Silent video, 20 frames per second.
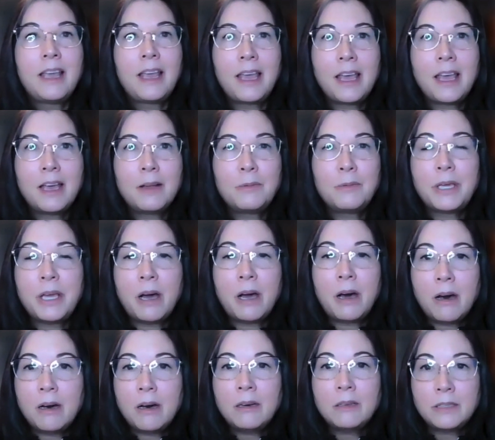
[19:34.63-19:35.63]
And we
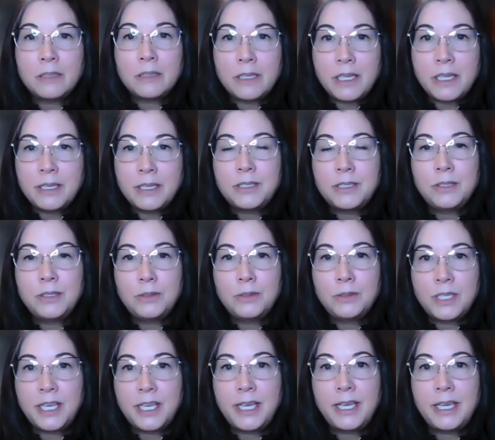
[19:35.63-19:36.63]
all need to
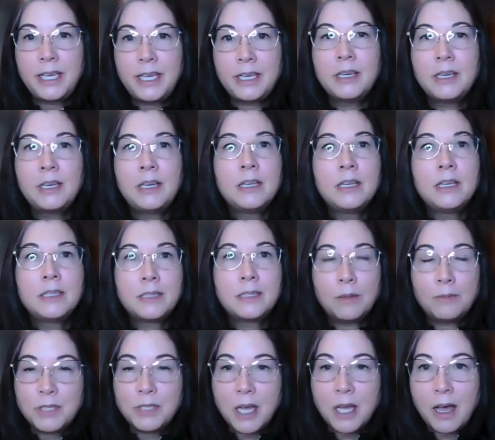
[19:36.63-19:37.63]
take
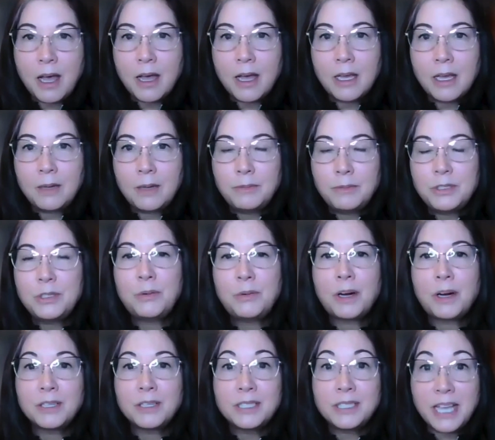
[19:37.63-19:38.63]
some time to
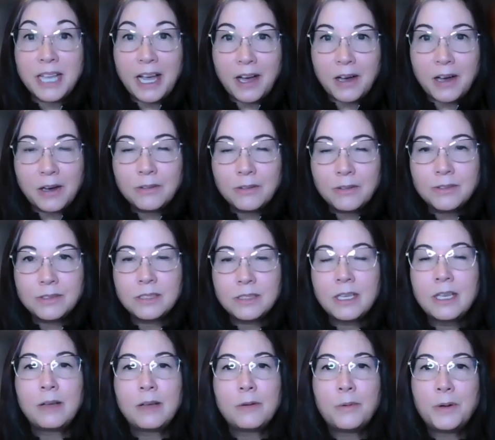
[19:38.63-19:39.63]
ourselves,
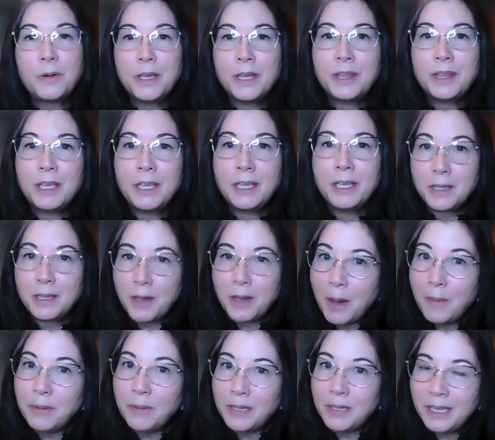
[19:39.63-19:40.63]
in the
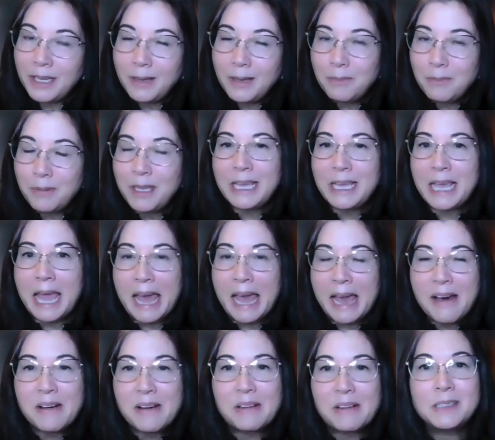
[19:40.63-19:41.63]
company being
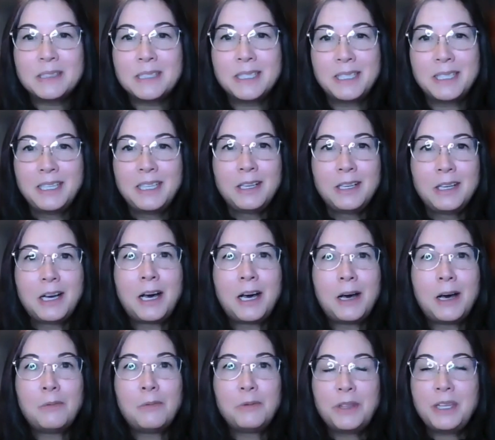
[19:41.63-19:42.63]
held,
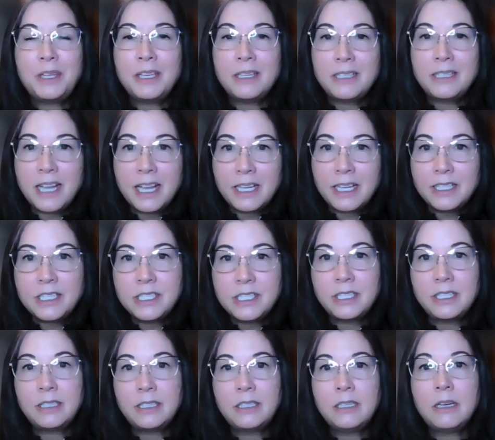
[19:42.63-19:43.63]
with the
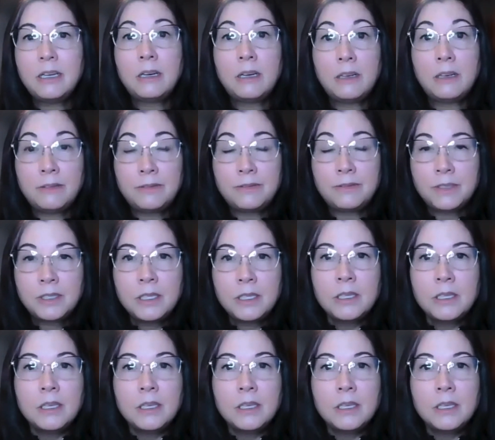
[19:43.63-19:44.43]
intention of